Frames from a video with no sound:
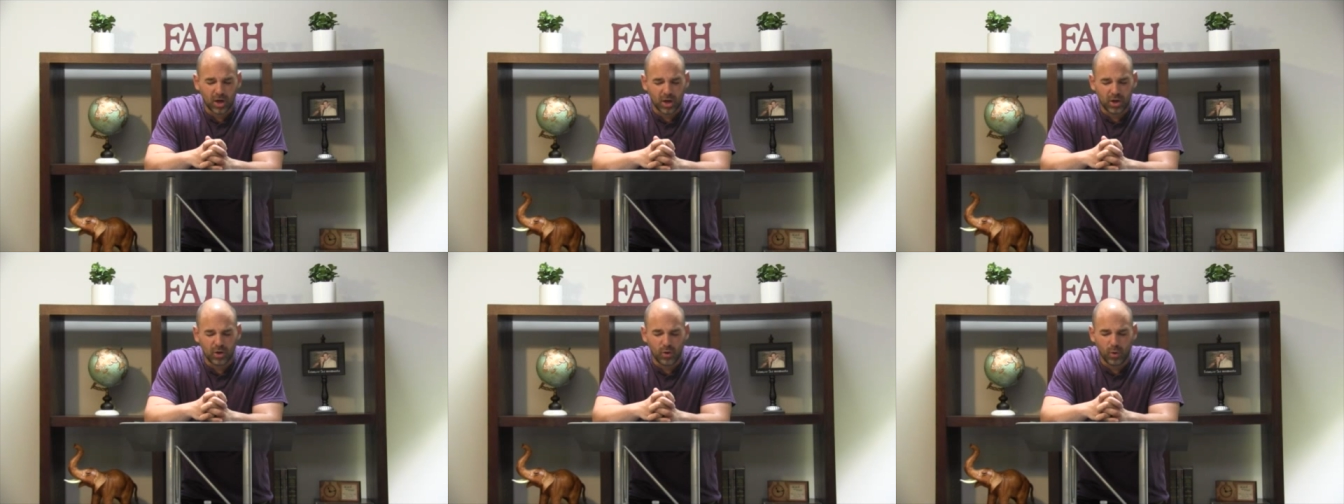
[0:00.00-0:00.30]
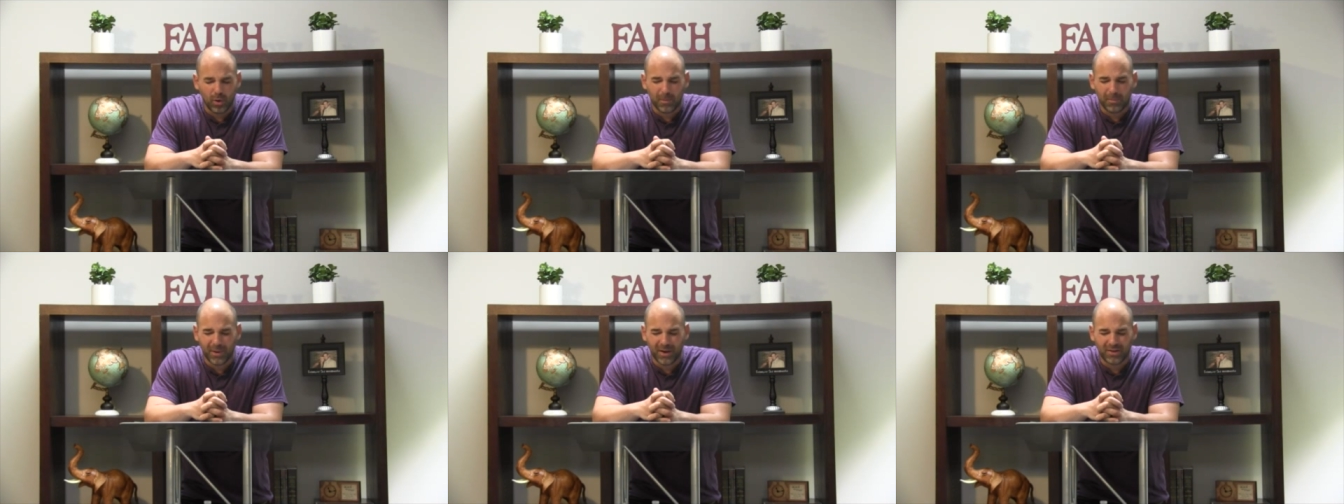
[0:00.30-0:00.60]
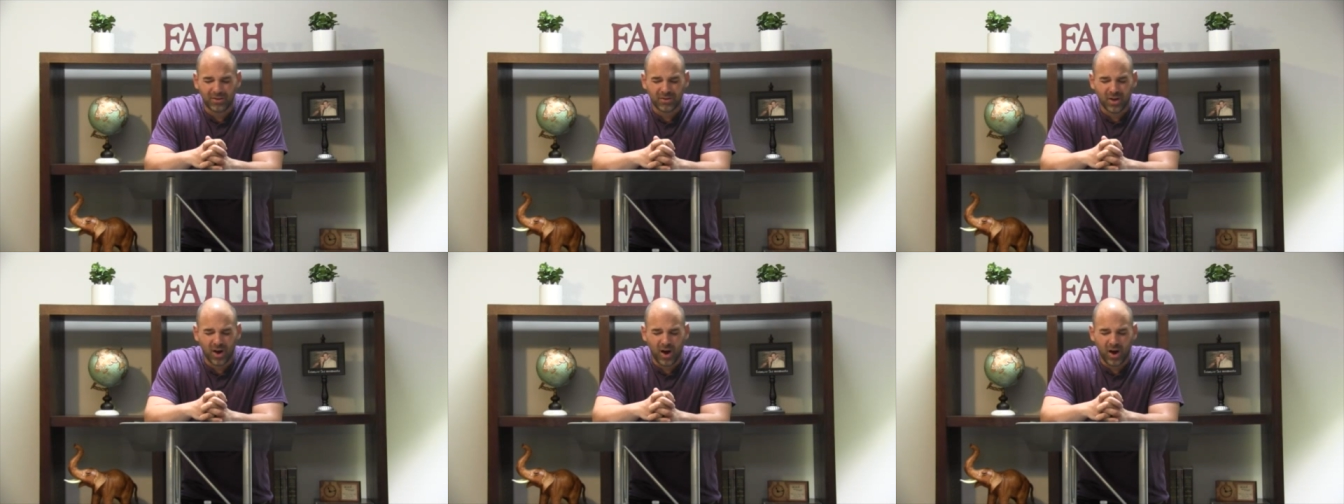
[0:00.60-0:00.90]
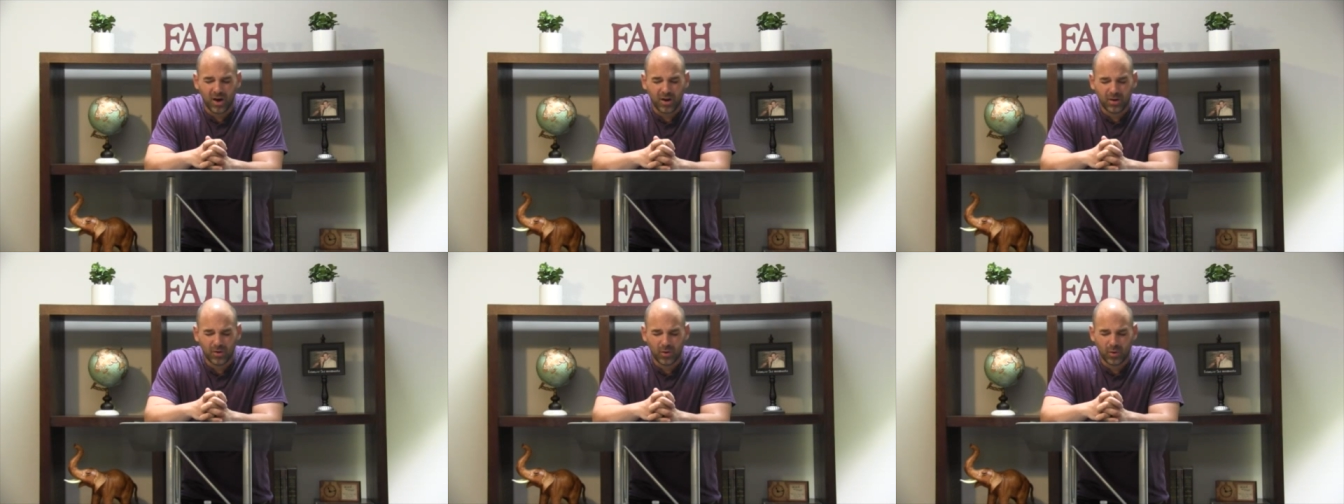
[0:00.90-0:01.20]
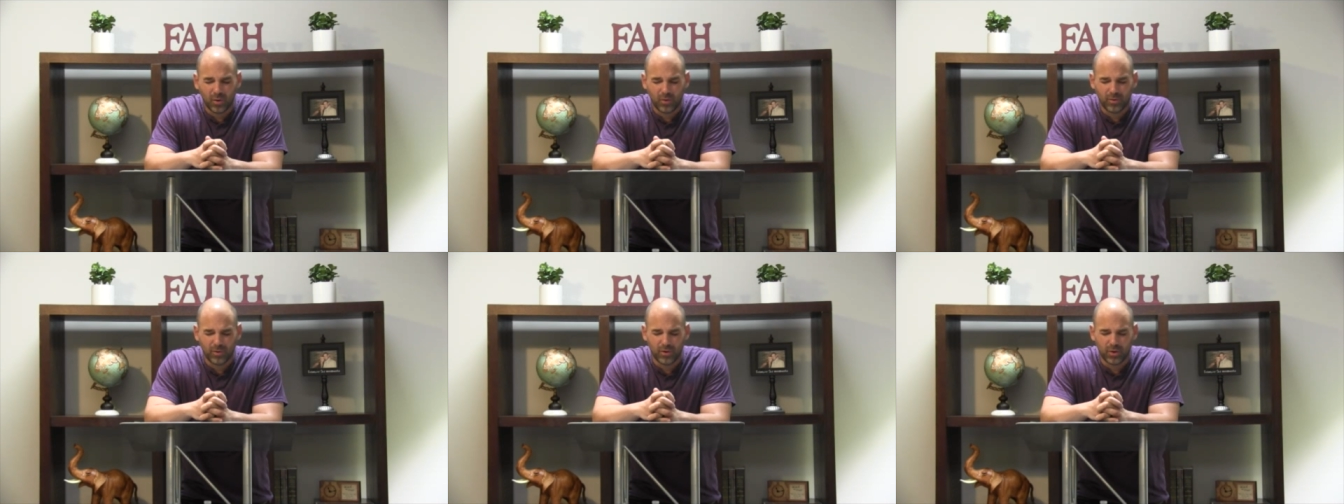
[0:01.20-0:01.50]
Anoint my tongue,
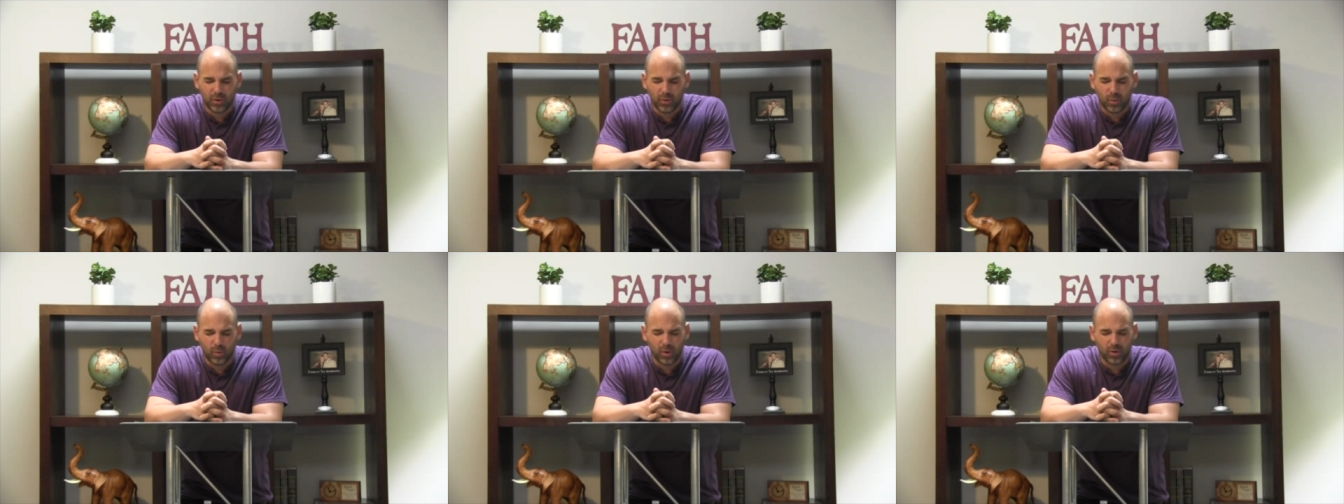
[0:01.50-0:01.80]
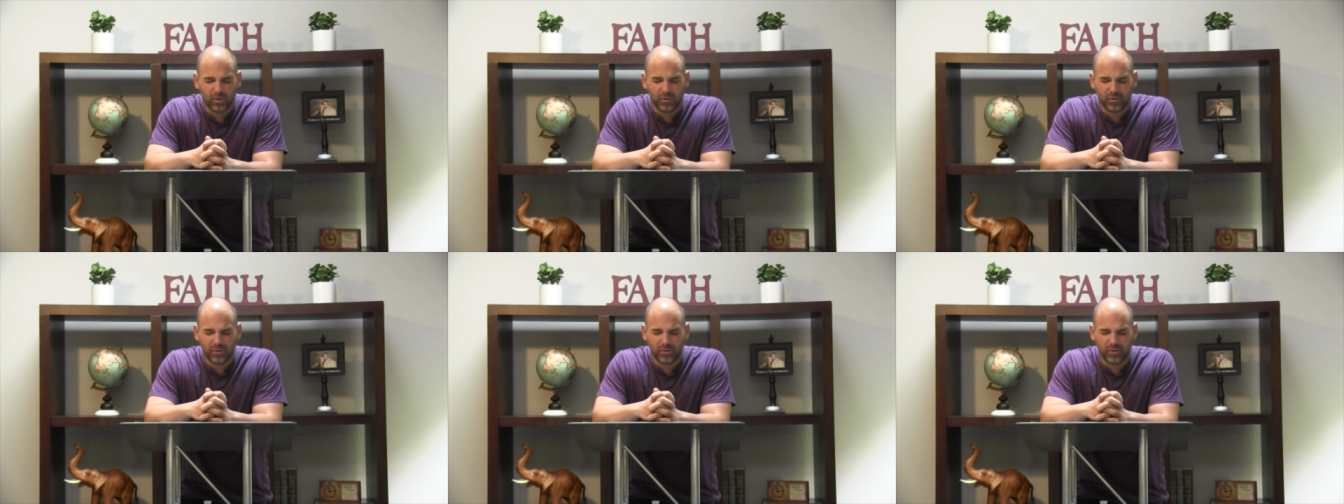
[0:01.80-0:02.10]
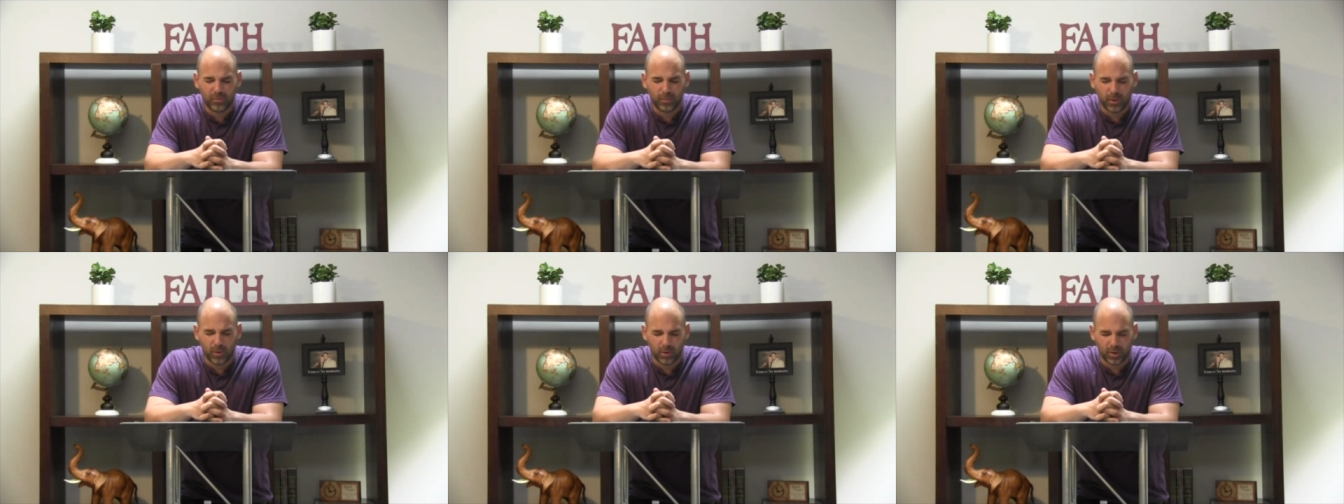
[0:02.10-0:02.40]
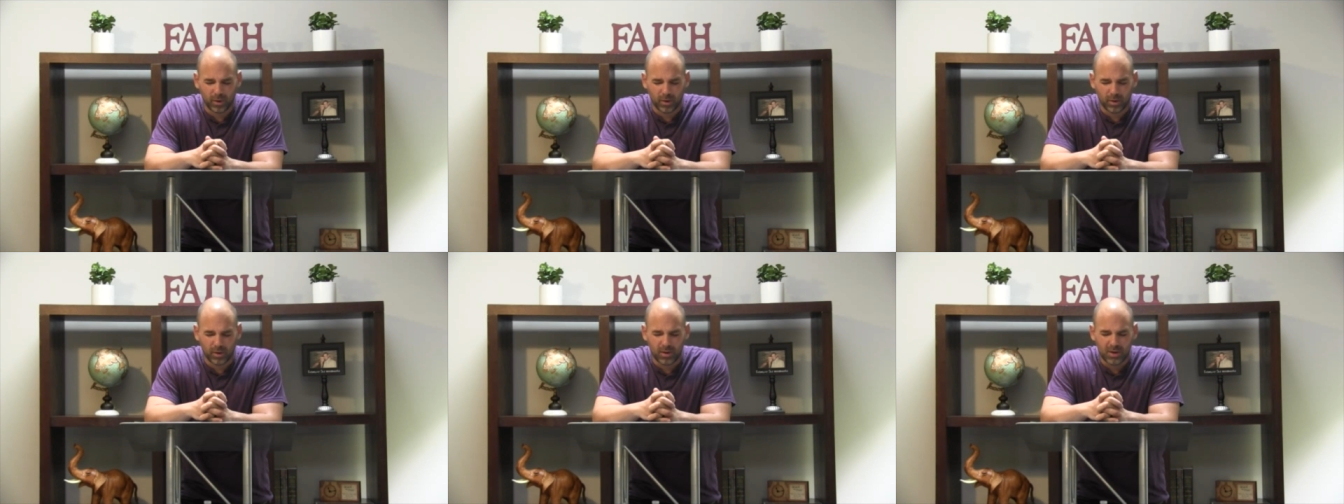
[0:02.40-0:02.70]
Lord, that your words are spoken.